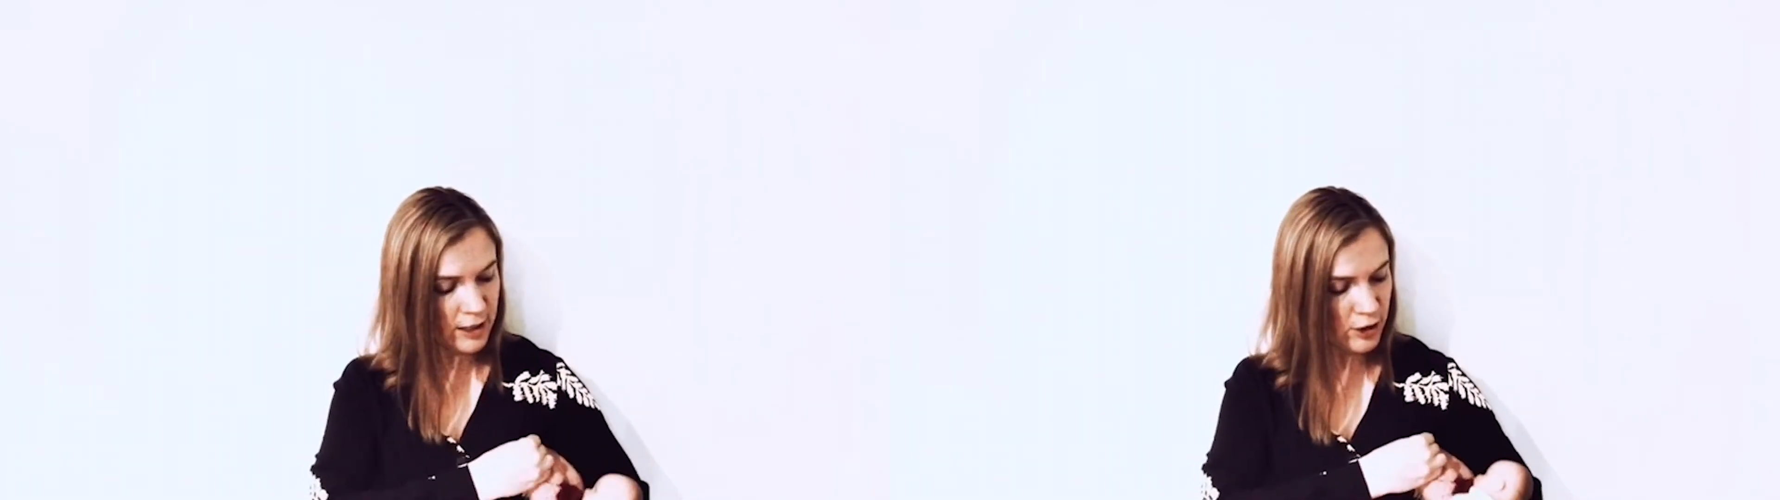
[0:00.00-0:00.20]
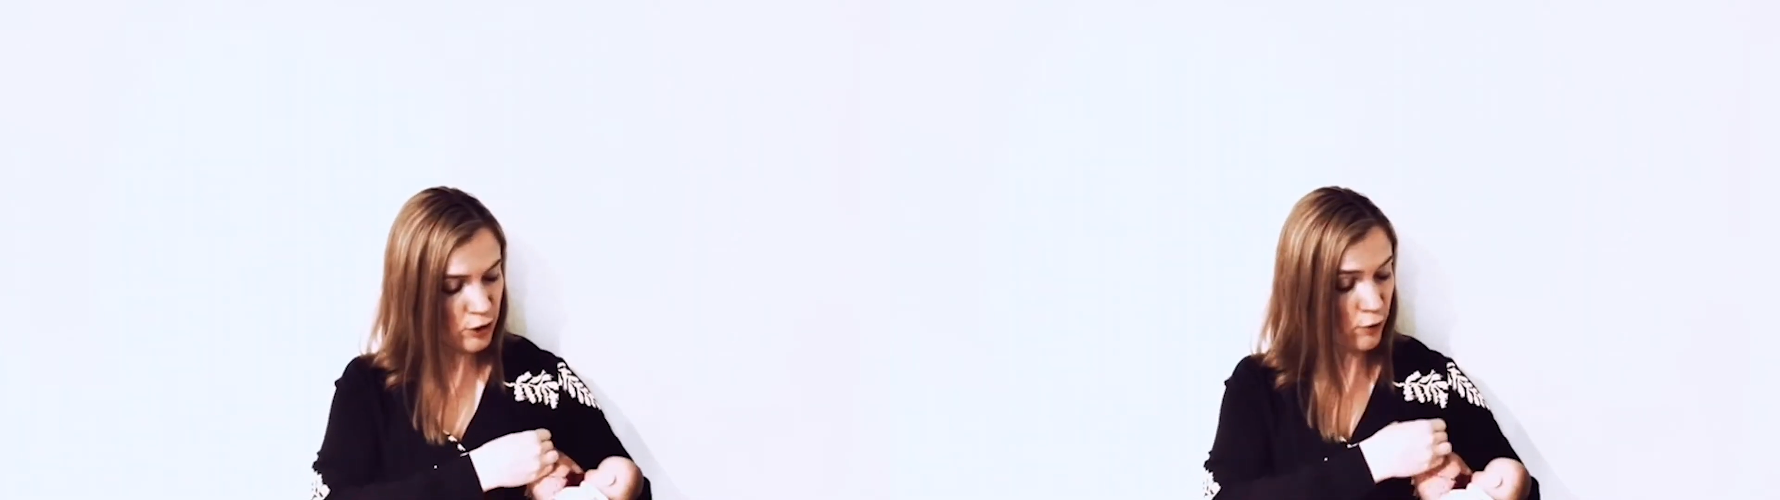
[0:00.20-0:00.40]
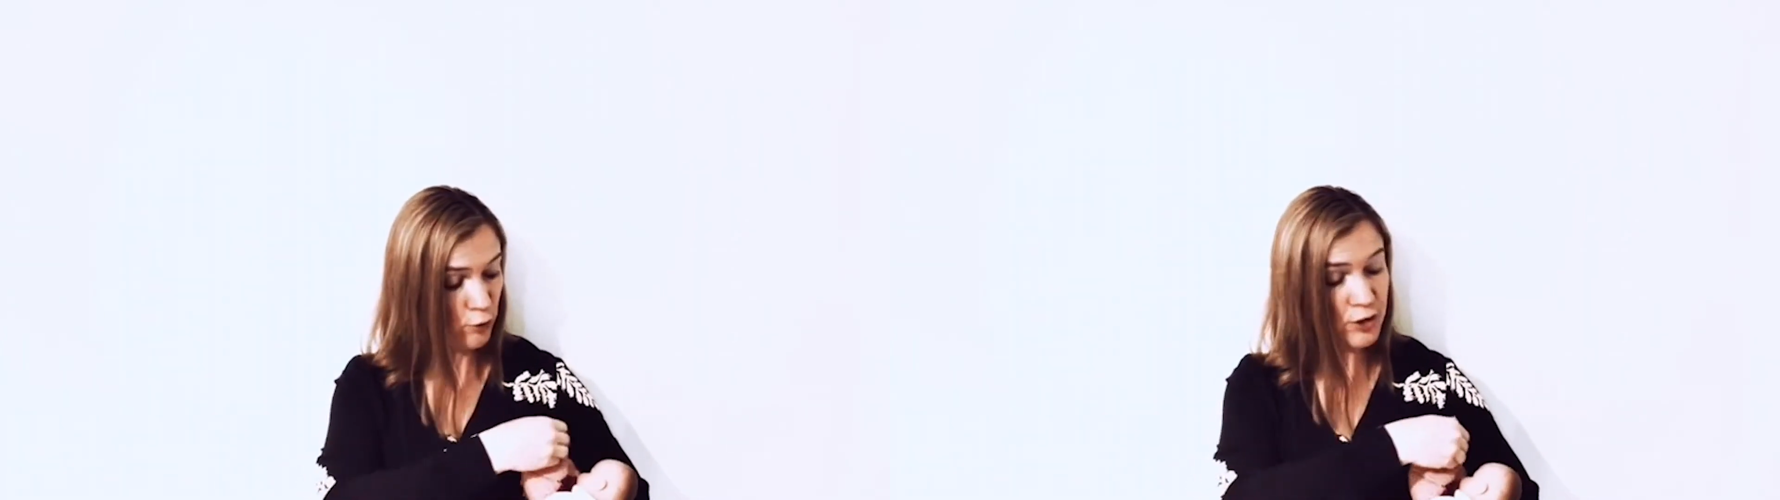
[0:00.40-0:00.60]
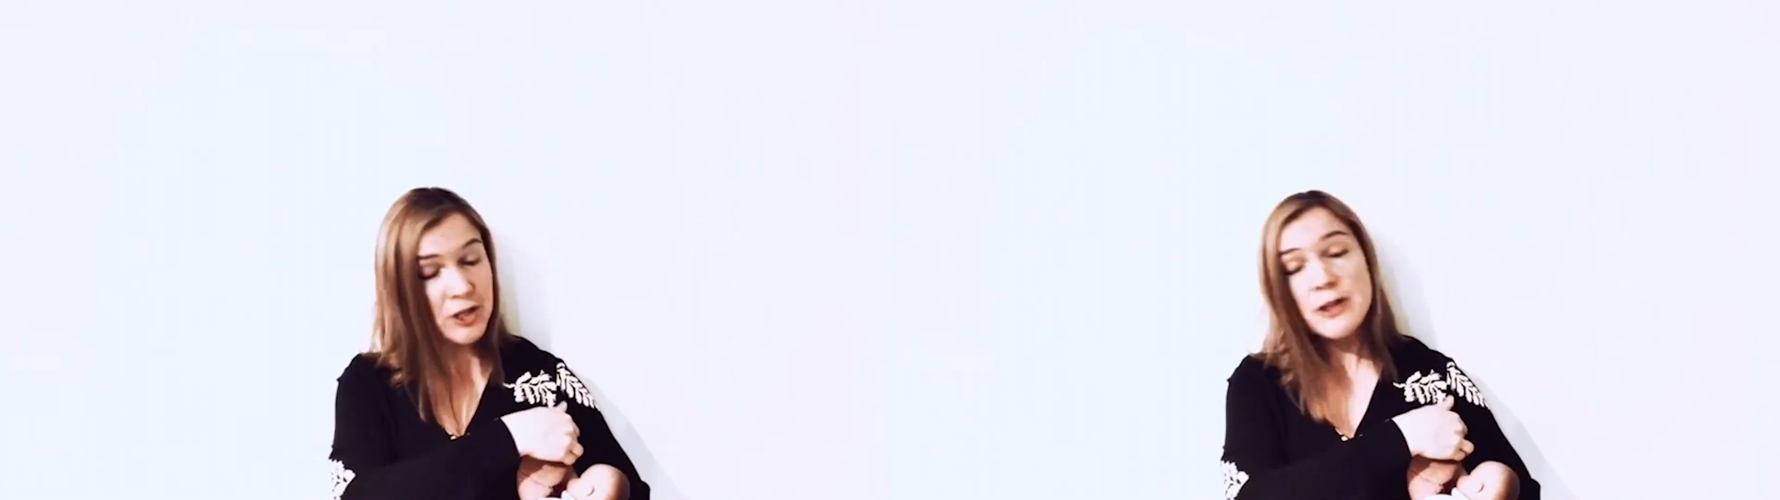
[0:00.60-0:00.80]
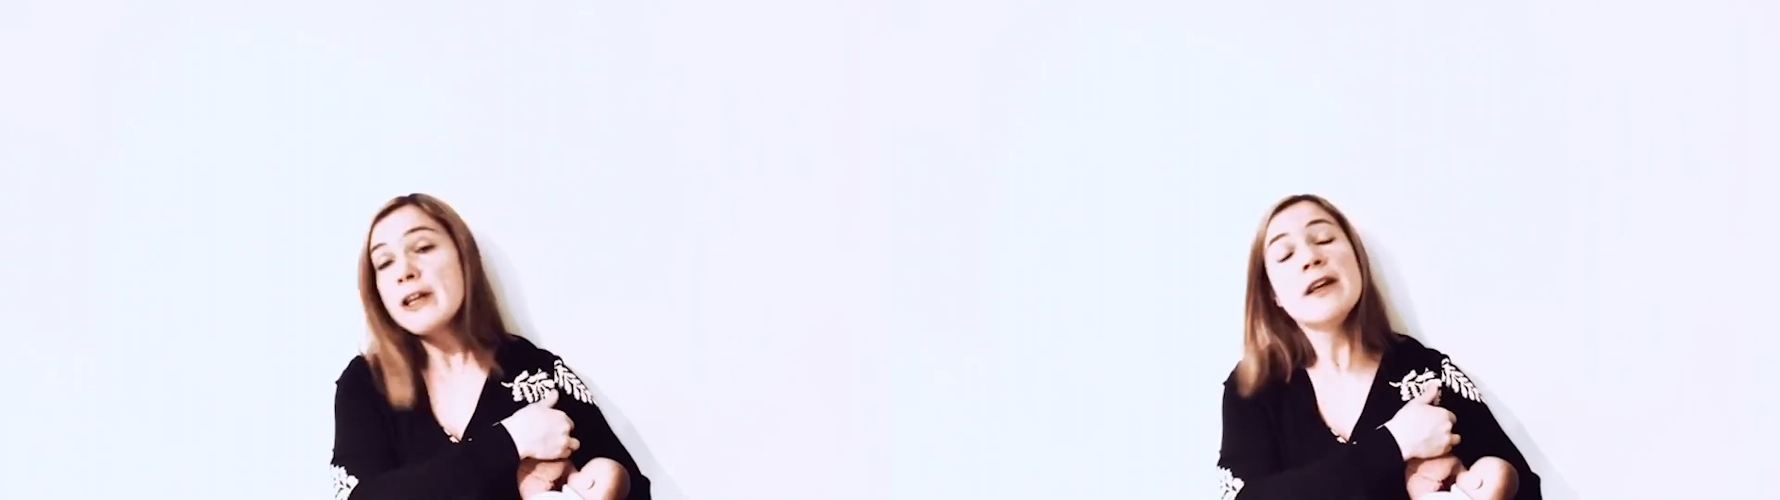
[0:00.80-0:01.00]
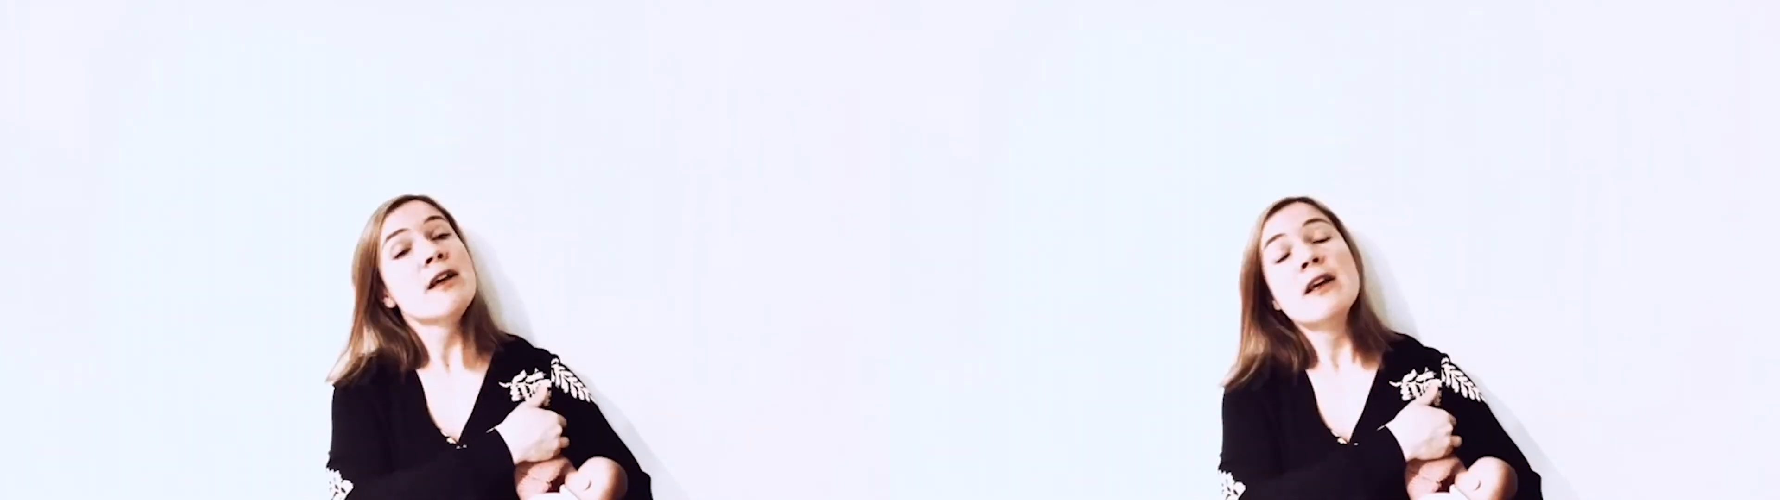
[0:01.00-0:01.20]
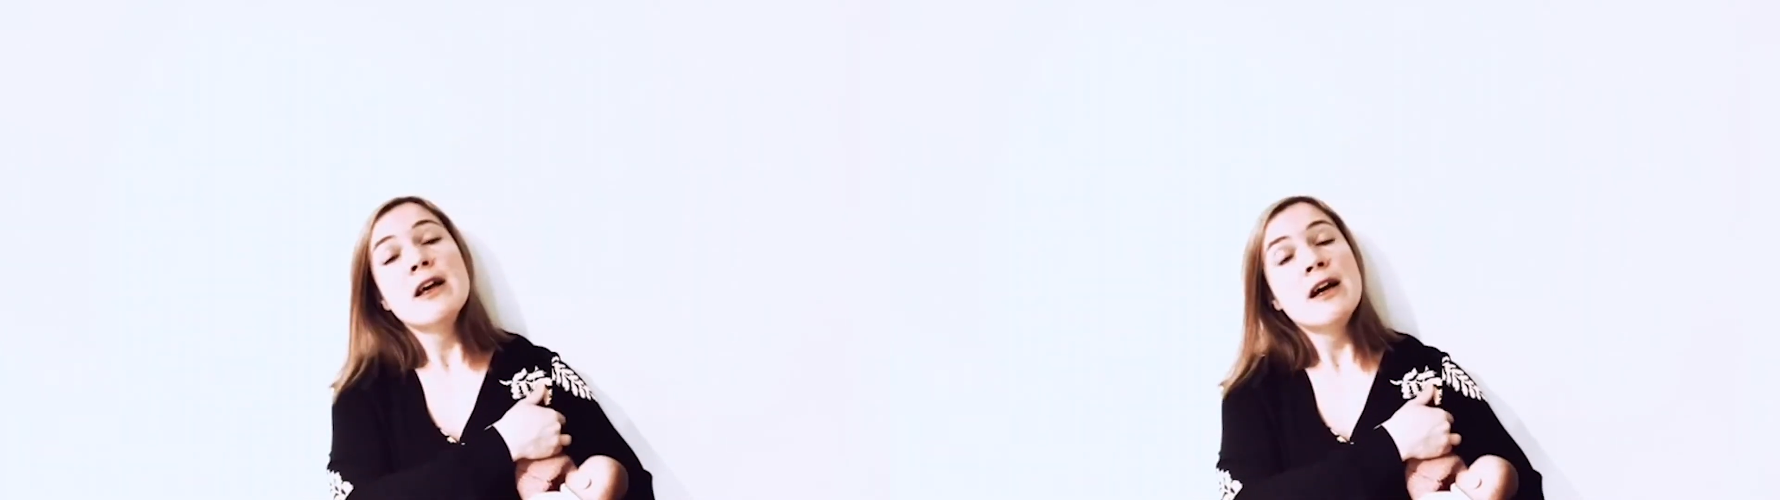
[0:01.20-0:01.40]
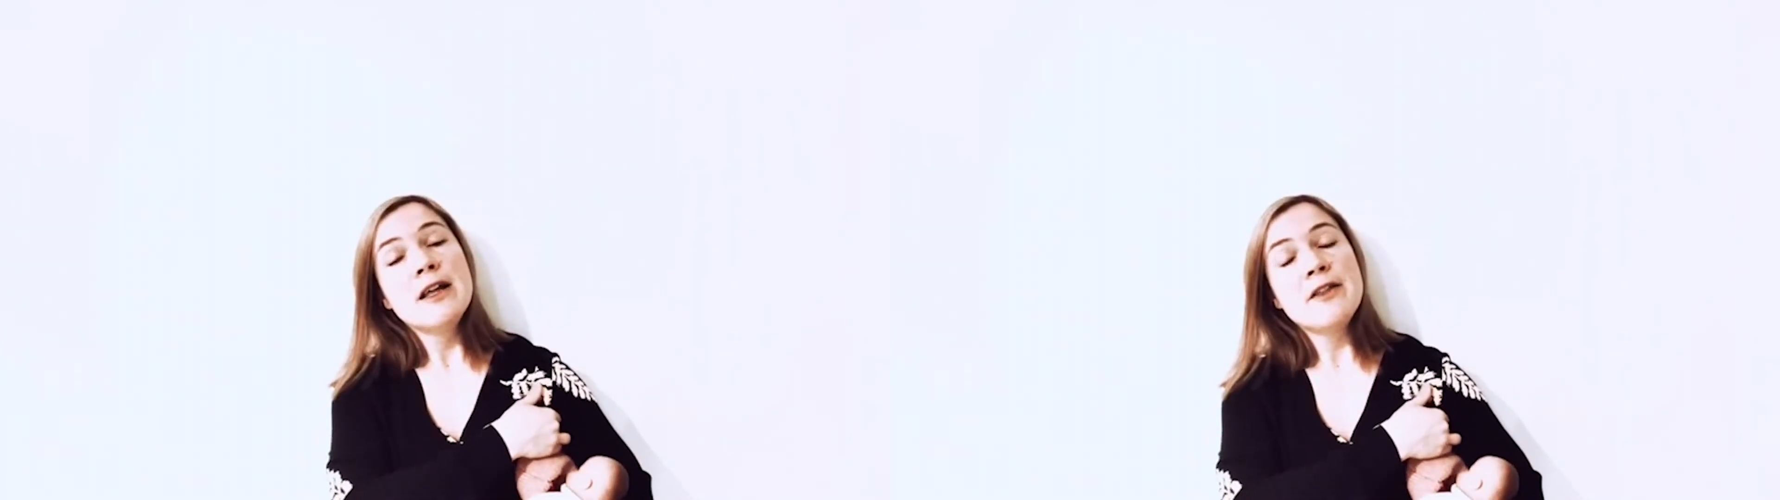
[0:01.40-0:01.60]
sort of almost in
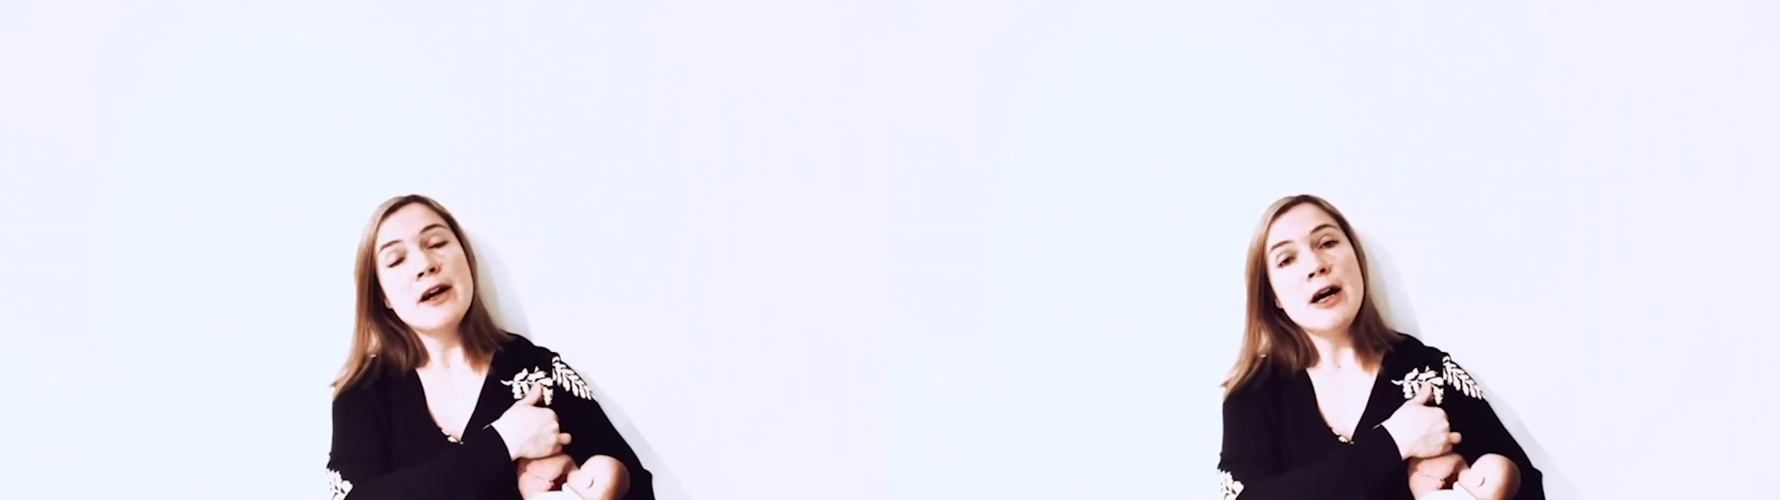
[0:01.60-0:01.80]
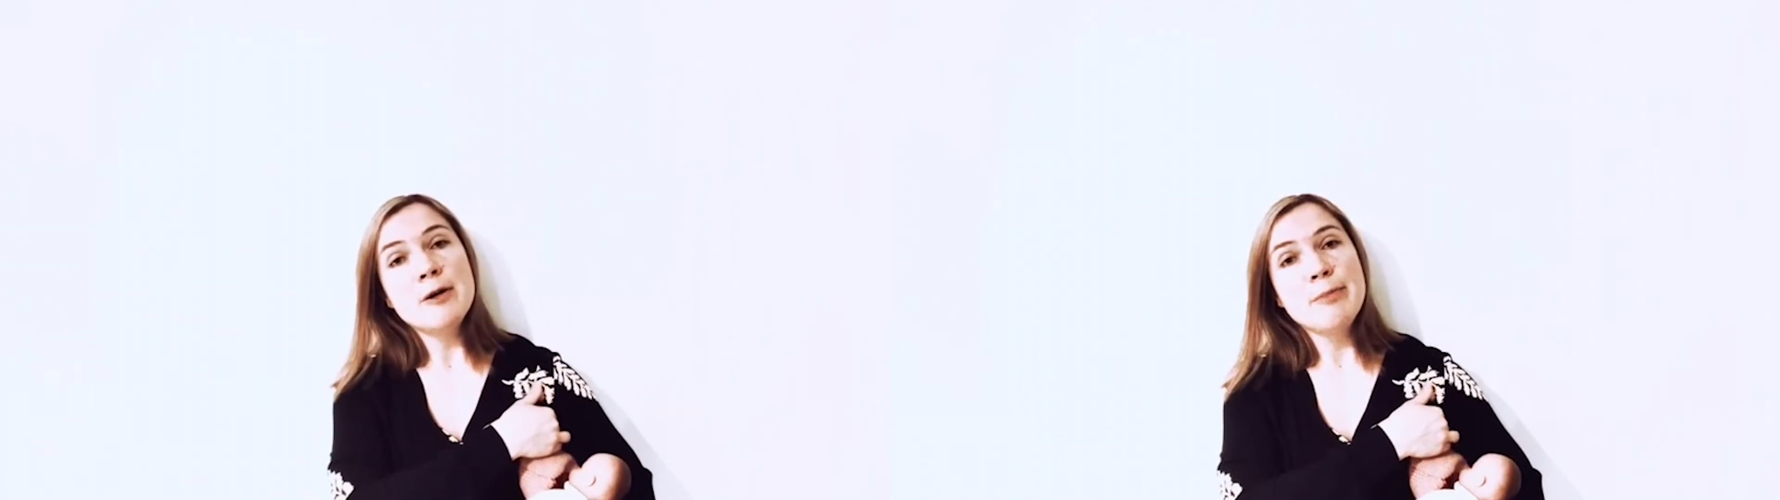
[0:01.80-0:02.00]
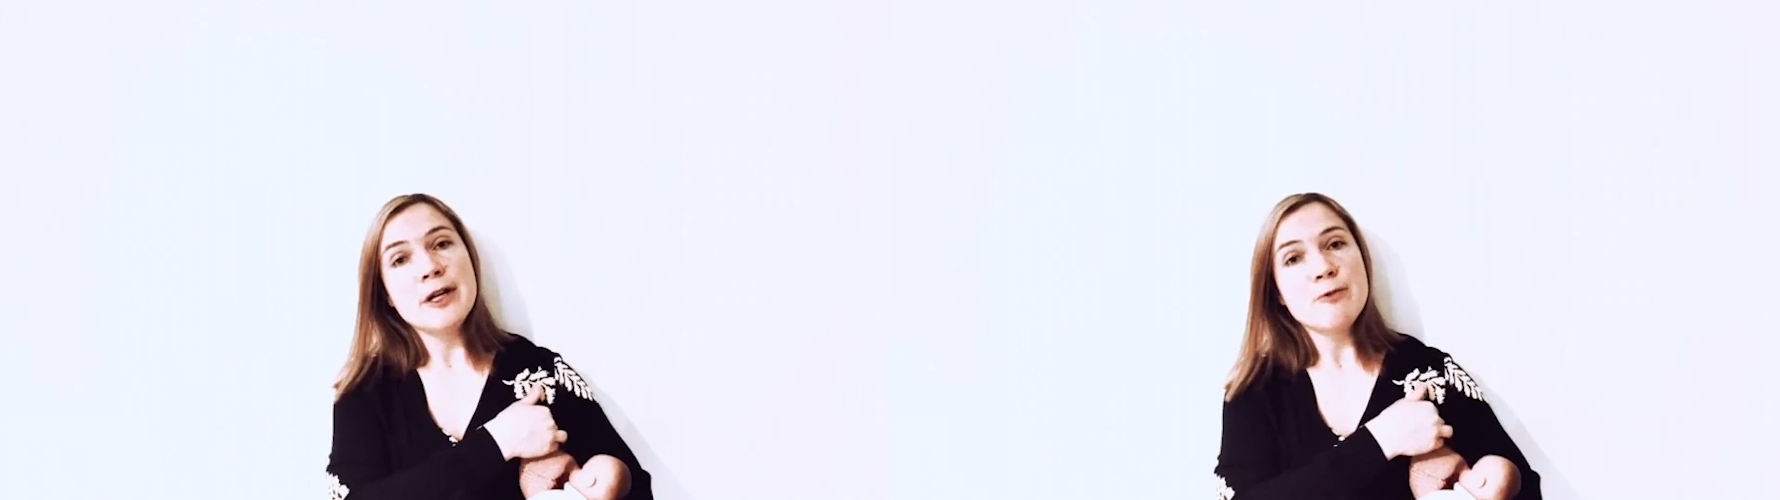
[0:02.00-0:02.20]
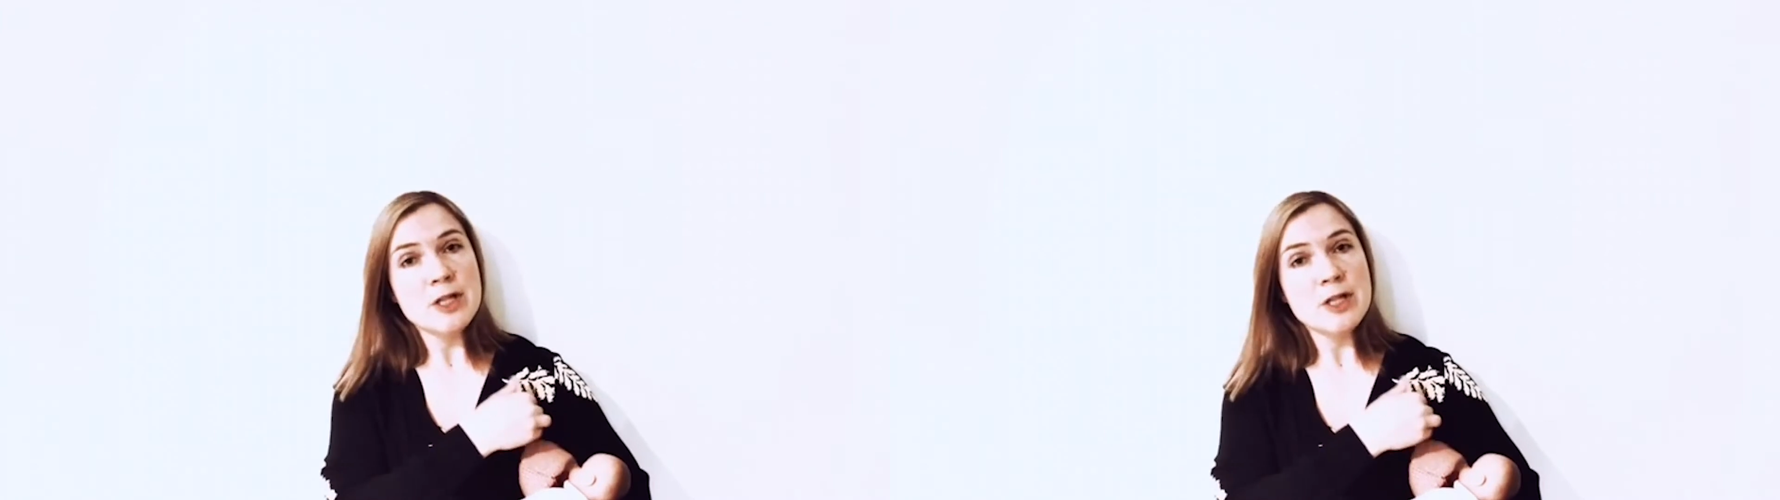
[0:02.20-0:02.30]
the armpit,